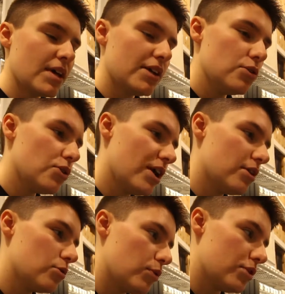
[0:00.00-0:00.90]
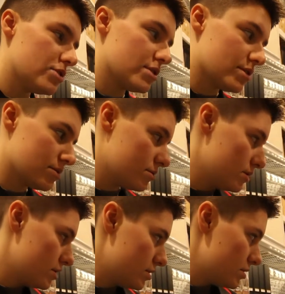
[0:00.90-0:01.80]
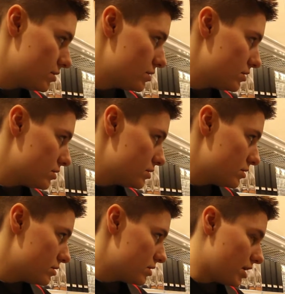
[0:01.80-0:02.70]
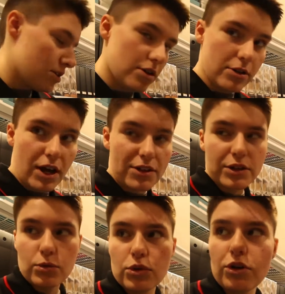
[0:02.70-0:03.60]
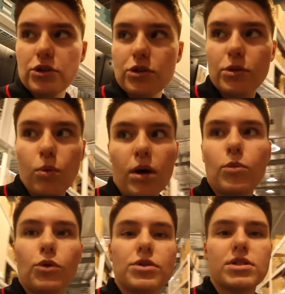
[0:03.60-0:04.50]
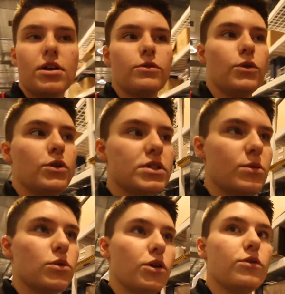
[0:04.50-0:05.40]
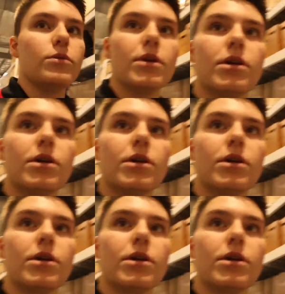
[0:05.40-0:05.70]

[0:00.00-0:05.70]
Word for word: I don't know how to approach this. I don't know. I think we'll go do the whiteboard stuff first and we'll go from